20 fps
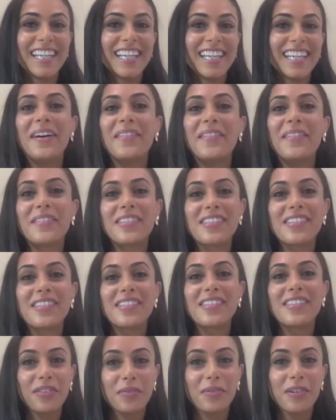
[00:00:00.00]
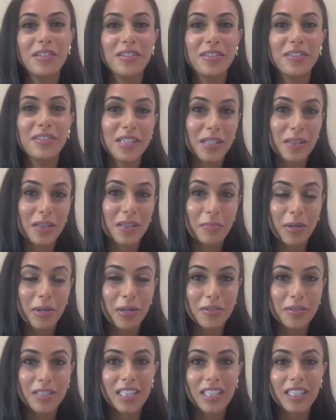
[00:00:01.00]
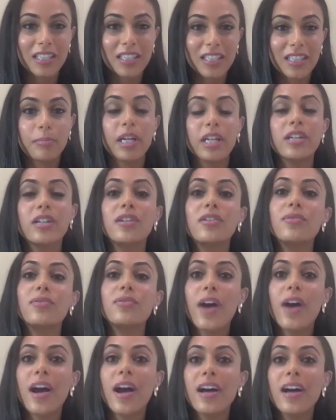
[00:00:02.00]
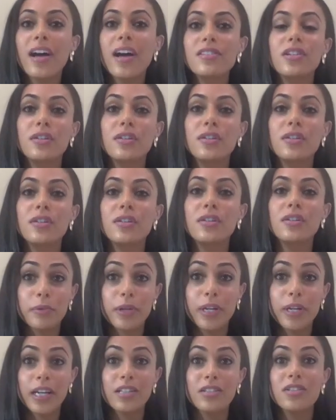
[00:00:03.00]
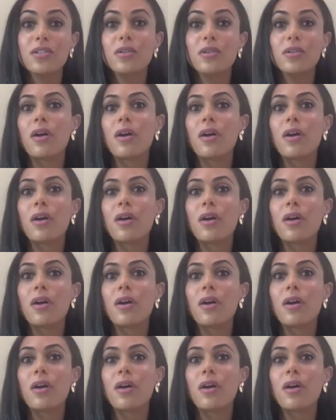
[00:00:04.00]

um, definitely want you to eat the protein, but good fats are going to fuel your brain.